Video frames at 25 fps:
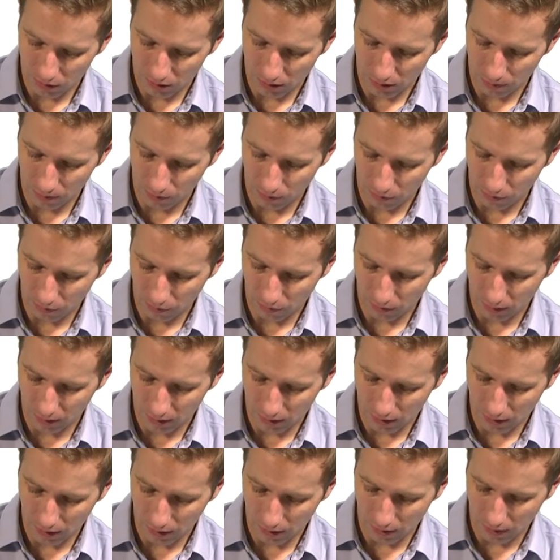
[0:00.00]
sample
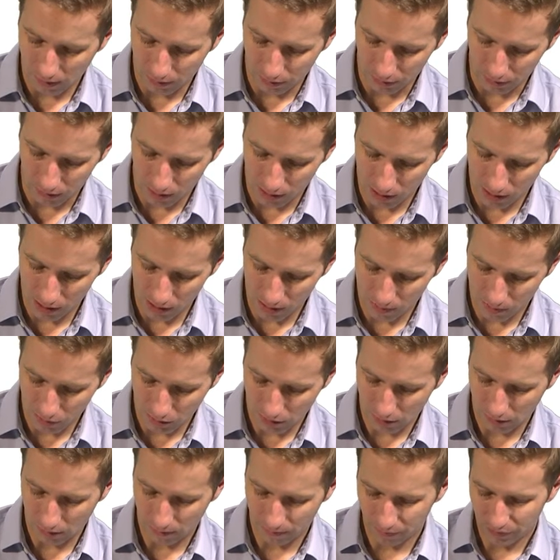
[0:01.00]
3 in the
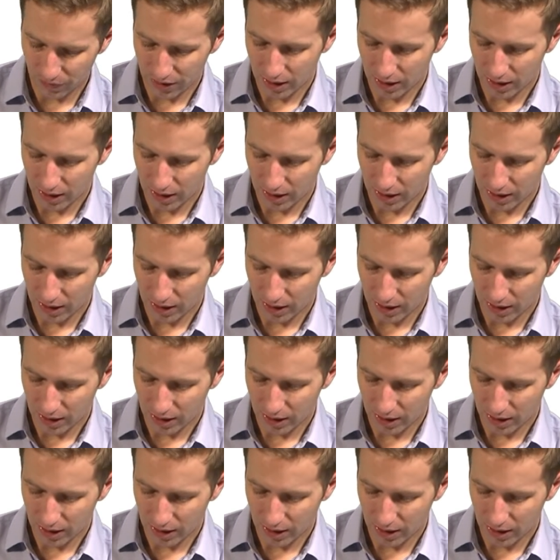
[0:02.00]
columns.